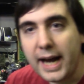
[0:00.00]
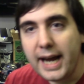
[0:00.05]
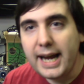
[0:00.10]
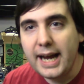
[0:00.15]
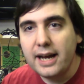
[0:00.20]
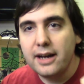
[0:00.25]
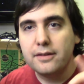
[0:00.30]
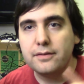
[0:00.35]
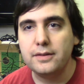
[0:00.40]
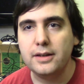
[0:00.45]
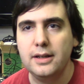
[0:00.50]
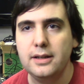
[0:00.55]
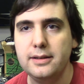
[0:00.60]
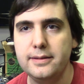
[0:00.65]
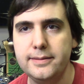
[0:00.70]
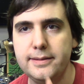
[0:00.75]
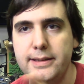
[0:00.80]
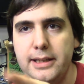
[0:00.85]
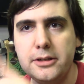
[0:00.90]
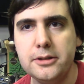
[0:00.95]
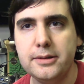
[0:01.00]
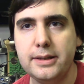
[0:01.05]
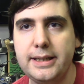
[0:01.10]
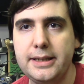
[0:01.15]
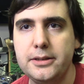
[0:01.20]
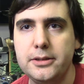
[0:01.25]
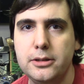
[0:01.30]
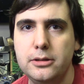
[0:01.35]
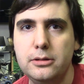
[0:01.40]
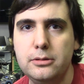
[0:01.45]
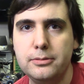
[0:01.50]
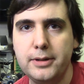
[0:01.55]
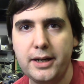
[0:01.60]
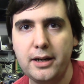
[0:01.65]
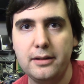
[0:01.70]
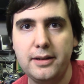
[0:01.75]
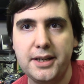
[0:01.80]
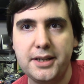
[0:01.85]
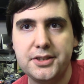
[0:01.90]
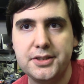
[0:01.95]
I have literally no
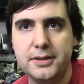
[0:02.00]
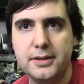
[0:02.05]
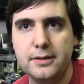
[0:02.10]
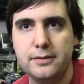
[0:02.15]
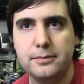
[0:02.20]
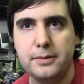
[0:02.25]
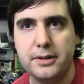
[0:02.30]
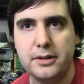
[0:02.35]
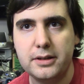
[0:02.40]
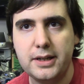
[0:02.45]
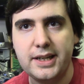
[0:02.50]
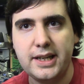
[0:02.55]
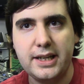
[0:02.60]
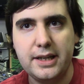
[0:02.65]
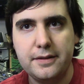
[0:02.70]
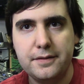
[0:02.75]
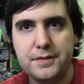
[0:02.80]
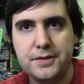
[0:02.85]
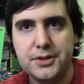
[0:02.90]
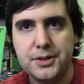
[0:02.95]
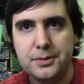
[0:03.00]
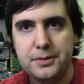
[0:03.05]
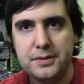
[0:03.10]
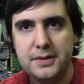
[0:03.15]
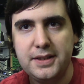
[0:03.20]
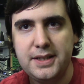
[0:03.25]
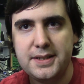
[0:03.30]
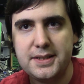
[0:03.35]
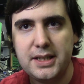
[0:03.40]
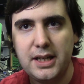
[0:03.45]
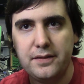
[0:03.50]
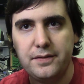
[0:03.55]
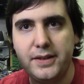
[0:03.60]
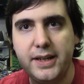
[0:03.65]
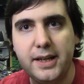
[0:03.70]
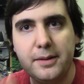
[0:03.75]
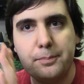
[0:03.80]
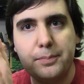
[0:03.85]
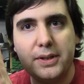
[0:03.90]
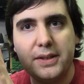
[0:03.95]
recollection of whether or not I've shown this off
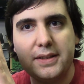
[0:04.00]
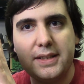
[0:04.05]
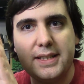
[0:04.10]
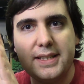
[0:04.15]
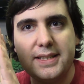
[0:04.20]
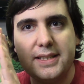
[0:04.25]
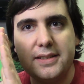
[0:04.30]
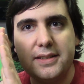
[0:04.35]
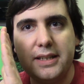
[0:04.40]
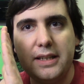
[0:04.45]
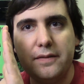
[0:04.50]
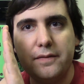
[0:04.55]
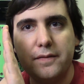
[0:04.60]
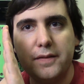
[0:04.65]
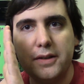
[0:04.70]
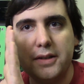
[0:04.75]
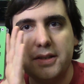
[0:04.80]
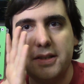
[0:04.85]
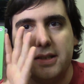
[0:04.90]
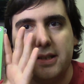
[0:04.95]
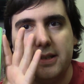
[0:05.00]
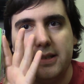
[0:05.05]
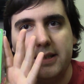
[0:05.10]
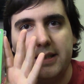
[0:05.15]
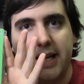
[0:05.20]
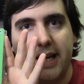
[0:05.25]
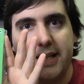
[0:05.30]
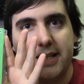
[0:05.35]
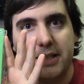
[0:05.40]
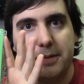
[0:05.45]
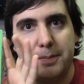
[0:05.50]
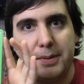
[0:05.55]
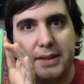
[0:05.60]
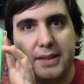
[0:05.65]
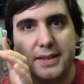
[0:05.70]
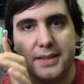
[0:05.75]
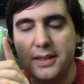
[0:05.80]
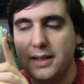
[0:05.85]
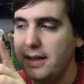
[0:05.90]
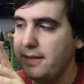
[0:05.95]
yet, but this is the first test
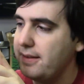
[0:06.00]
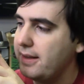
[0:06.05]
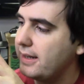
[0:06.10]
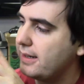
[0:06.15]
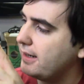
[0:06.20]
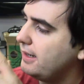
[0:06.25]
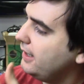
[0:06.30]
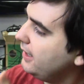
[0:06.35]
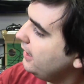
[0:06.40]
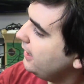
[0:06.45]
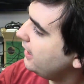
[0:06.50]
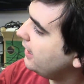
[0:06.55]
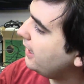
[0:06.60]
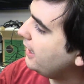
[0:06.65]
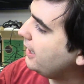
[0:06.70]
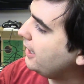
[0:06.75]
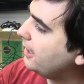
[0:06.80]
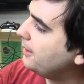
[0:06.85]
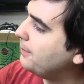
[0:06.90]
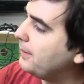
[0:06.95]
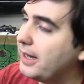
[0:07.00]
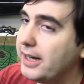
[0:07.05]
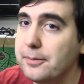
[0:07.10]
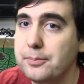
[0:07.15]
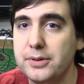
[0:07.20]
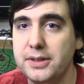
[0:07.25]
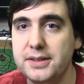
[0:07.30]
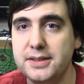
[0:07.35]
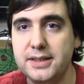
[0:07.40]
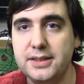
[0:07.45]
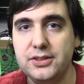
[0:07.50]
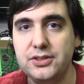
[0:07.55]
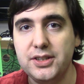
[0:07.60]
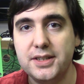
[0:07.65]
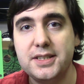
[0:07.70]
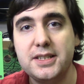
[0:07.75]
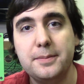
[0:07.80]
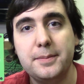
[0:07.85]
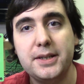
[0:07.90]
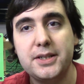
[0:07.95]
piece that um, I printed
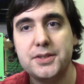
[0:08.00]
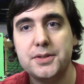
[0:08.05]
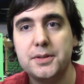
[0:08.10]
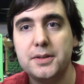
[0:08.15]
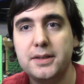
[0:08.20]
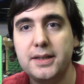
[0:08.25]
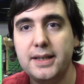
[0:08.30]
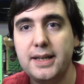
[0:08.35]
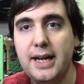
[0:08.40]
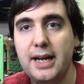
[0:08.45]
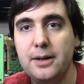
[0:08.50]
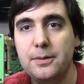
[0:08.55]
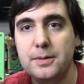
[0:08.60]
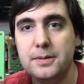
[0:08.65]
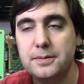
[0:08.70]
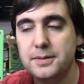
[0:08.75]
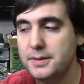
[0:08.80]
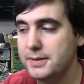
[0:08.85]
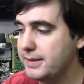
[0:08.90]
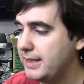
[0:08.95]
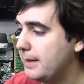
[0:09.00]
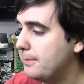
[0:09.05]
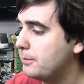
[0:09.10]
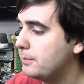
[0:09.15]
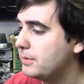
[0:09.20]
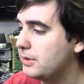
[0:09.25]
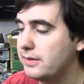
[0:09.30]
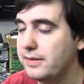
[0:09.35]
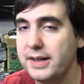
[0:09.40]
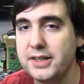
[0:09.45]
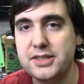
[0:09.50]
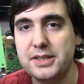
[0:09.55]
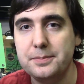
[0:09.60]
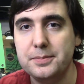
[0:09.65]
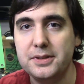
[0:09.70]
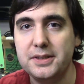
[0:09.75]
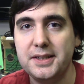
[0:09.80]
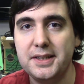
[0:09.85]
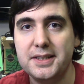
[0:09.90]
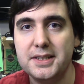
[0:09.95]
just to make sure that I was capable of actually
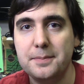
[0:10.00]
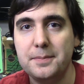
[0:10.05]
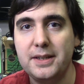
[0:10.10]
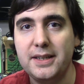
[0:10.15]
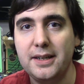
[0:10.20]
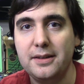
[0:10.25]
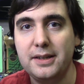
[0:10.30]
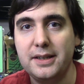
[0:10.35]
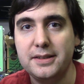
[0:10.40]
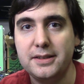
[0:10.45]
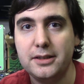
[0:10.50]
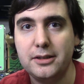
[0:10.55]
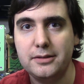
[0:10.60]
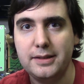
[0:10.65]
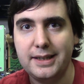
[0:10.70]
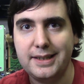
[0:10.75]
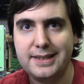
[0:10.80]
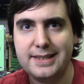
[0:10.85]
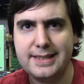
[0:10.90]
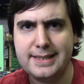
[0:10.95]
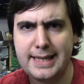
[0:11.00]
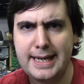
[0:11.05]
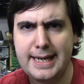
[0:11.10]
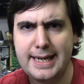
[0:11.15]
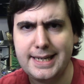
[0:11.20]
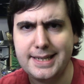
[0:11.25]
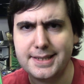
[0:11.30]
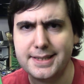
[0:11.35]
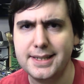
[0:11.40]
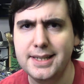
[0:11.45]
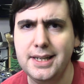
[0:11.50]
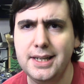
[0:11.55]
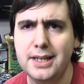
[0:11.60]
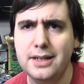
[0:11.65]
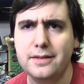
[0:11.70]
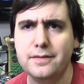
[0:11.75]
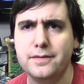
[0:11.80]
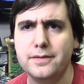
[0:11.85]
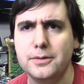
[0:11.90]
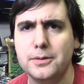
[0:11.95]
printing something out at the correct size
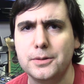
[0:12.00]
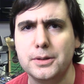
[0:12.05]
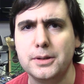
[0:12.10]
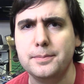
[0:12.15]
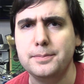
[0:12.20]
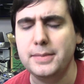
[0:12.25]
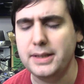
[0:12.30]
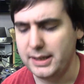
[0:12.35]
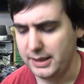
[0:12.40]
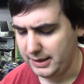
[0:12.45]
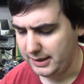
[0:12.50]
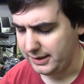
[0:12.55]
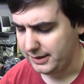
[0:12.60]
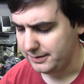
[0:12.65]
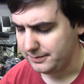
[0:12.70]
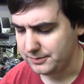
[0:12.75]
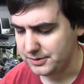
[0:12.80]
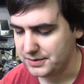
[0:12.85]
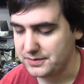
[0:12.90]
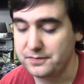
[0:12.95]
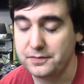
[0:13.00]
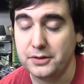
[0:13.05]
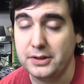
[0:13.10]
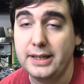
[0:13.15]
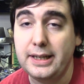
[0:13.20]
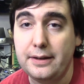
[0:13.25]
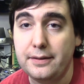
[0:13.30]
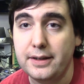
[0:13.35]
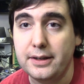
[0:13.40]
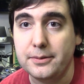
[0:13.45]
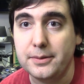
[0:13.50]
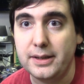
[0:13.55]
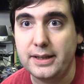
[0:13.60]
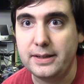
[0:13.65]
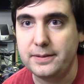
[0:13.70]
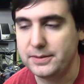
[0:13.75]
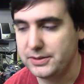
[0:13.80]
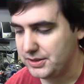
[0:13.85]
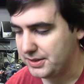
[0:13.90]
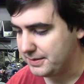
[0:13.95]
for my, uh, just for anything
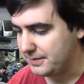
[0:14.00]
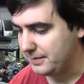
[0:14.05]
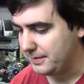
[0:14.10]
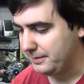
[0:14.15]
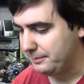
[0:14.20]
really, just